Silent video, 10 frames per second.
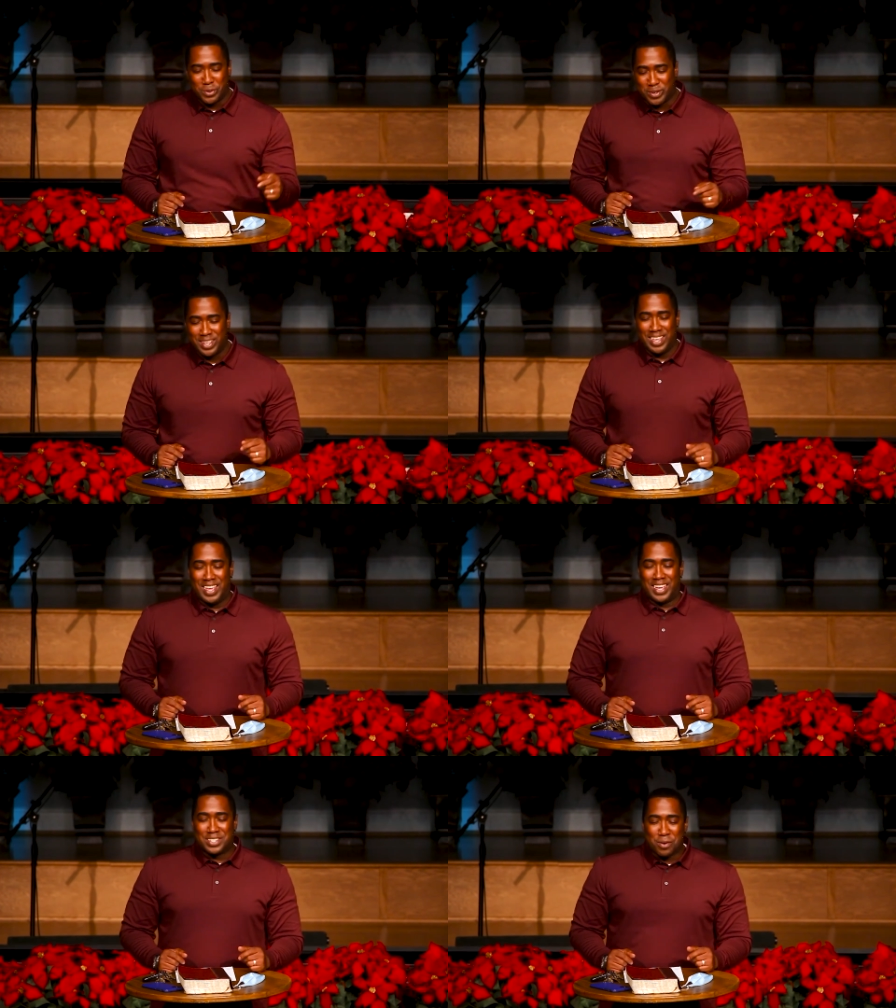do.
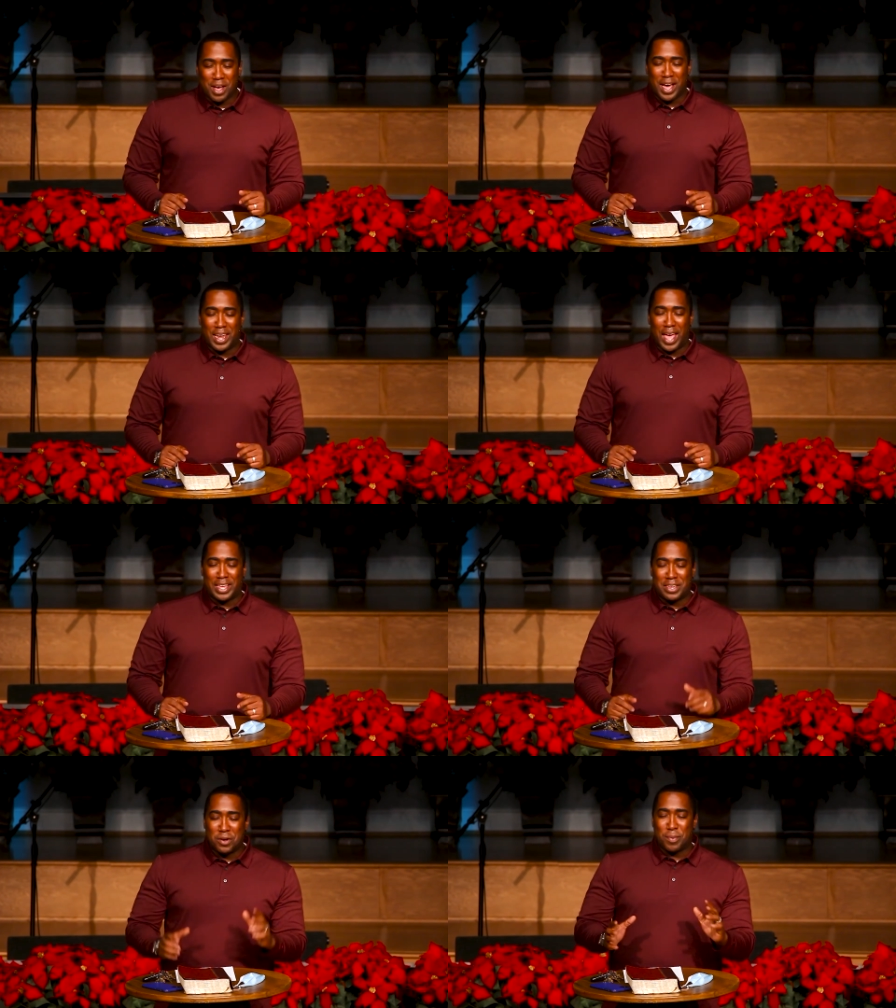And so, God, I
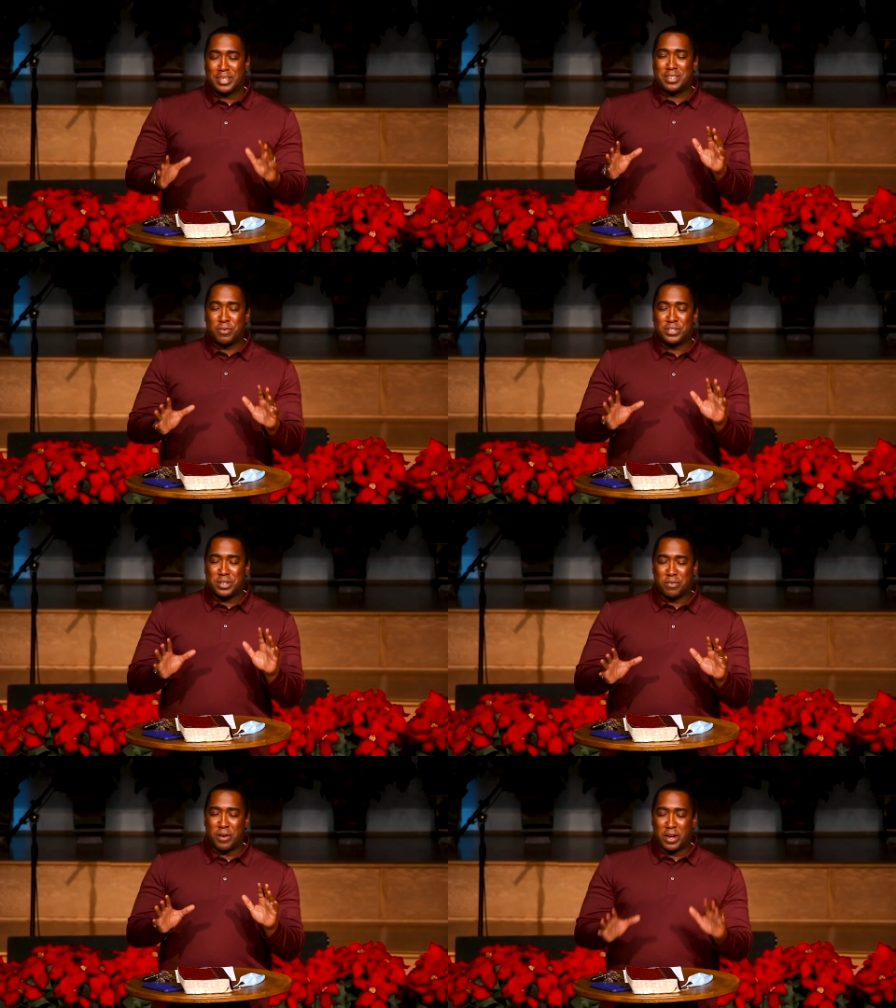yield myself
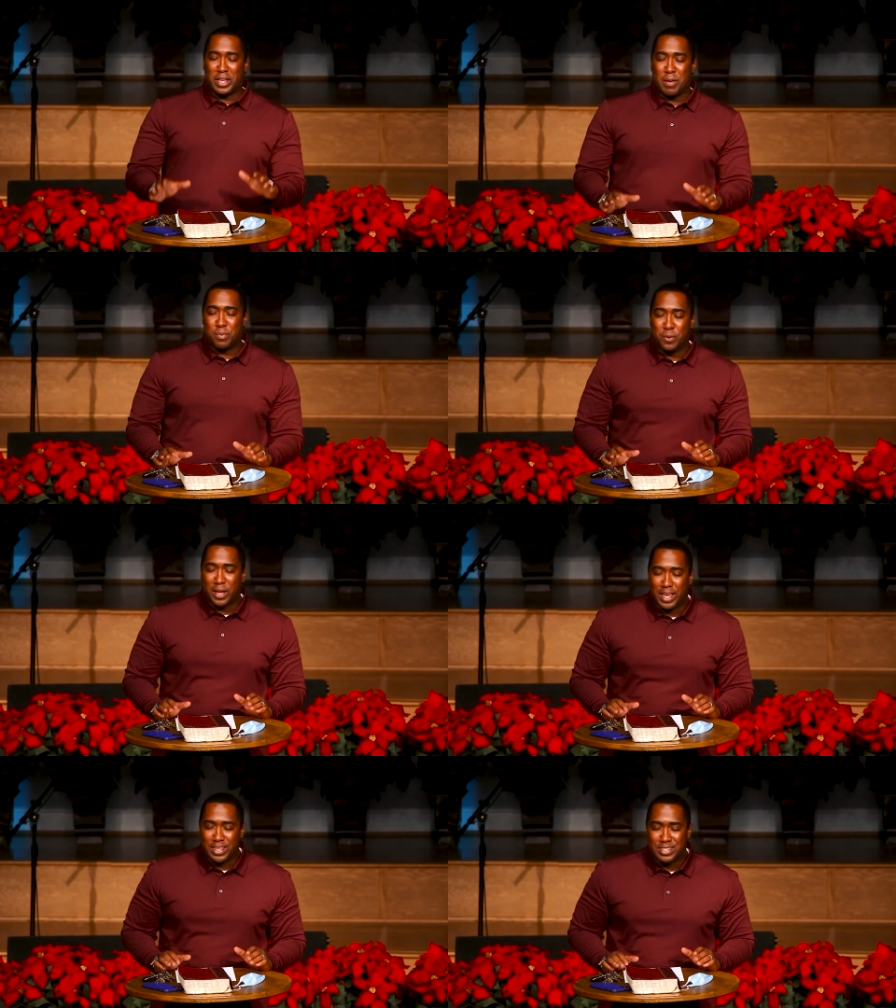into your very capable
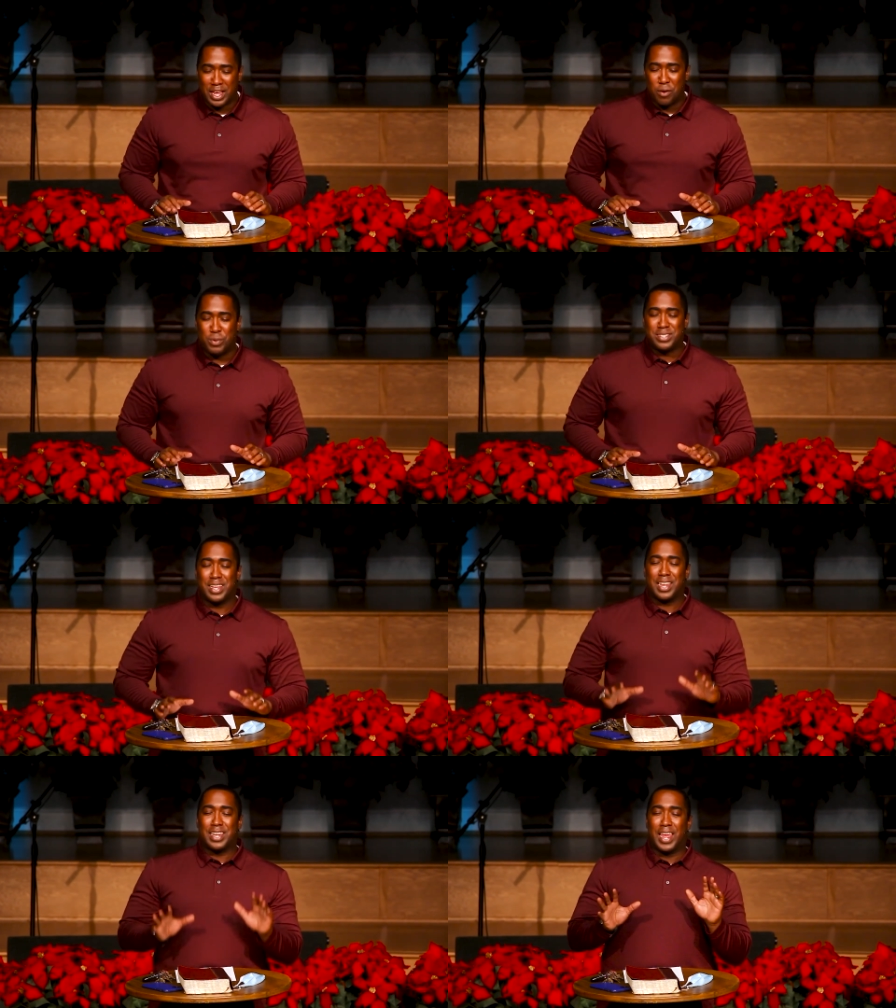hands, and we
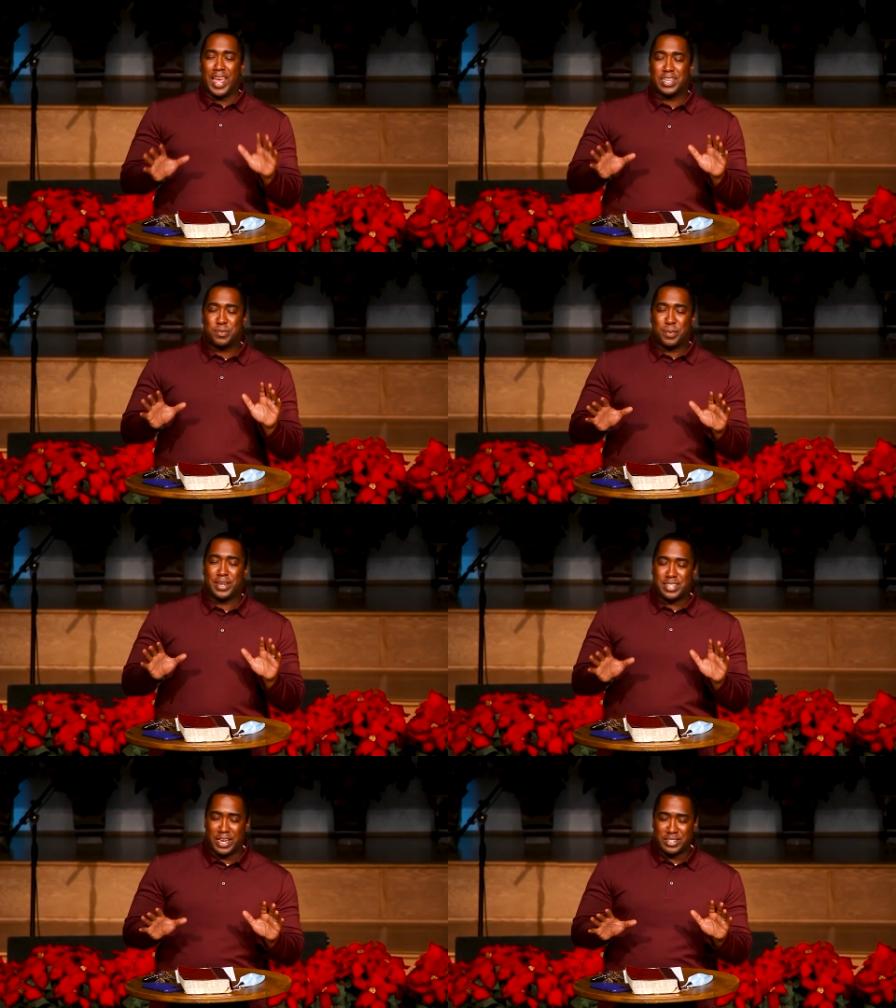stand in
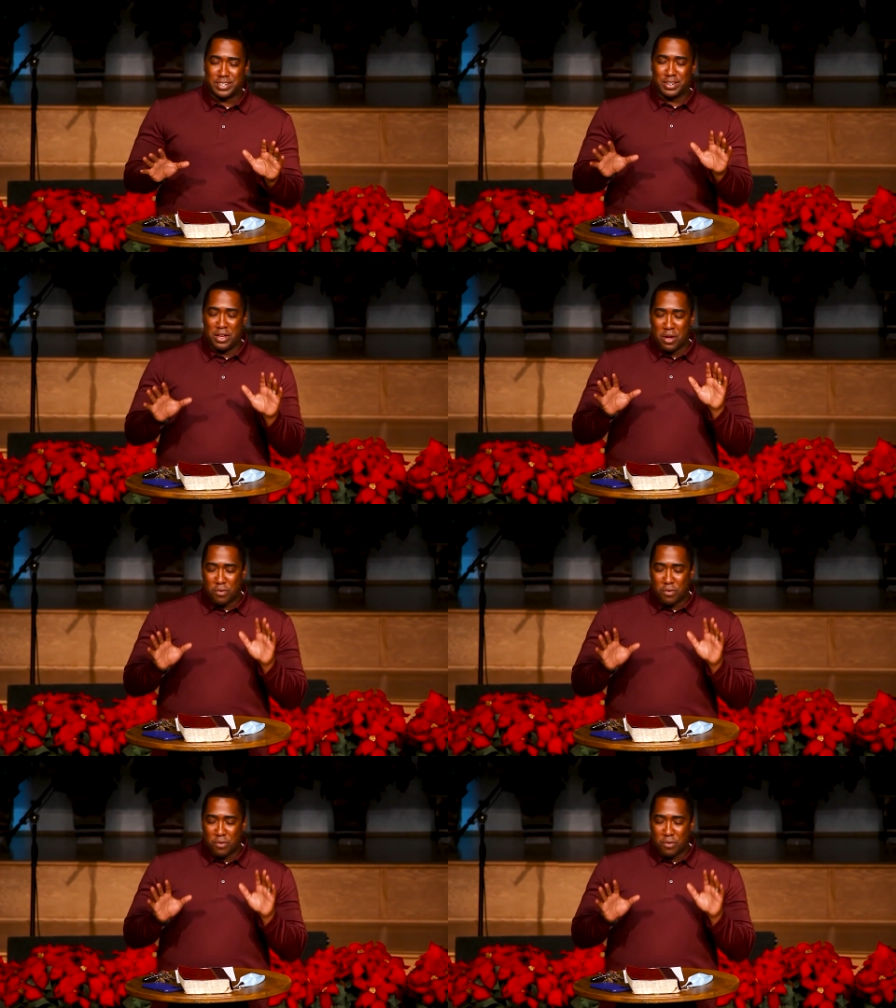expectation